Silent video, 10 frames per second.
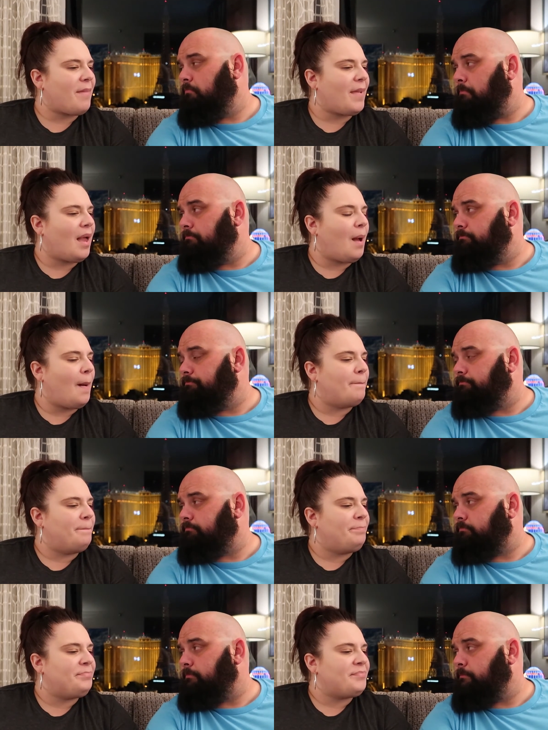
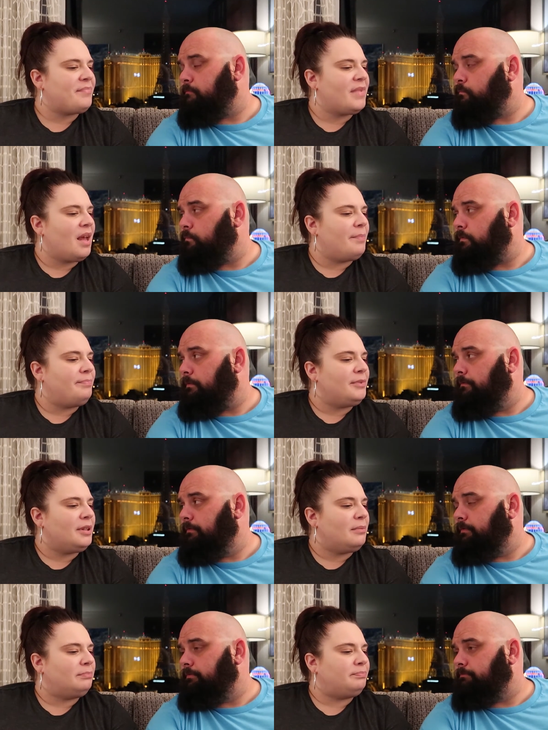
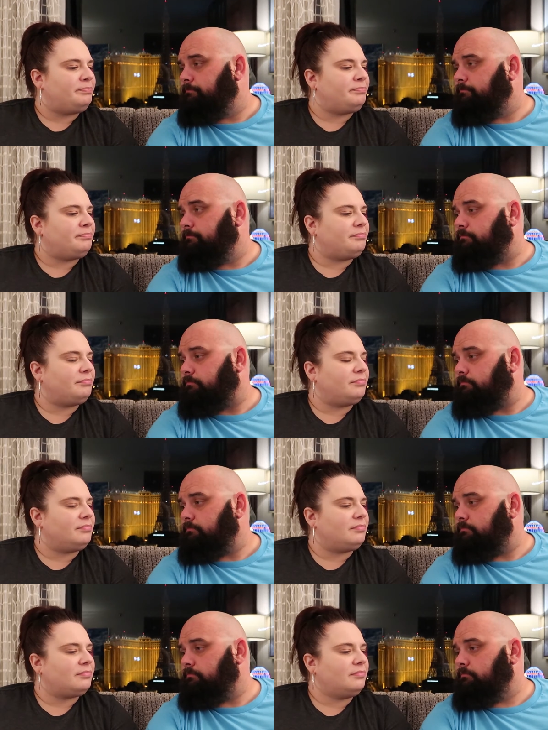
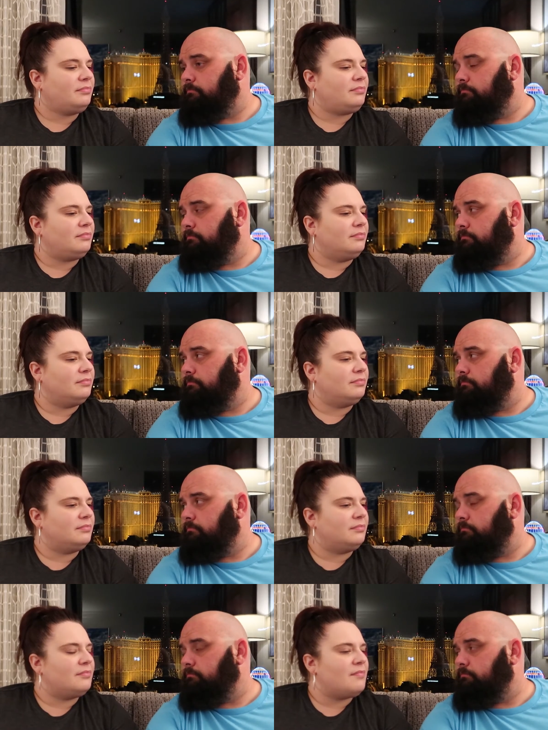
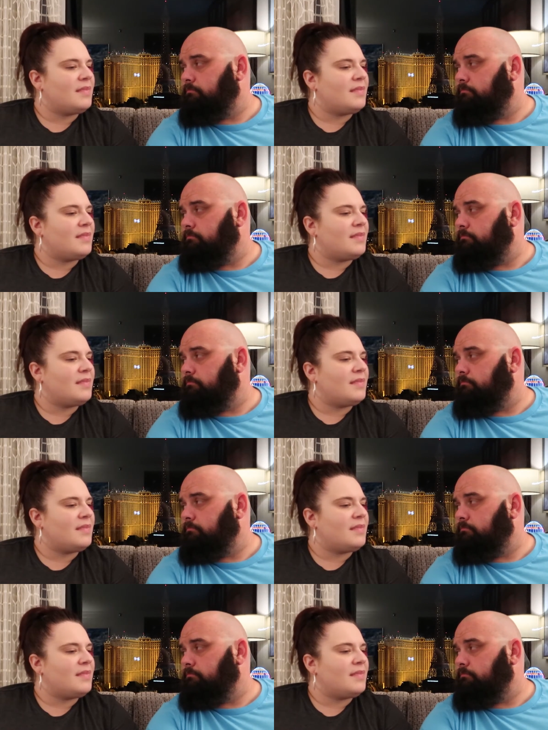(no one is talking)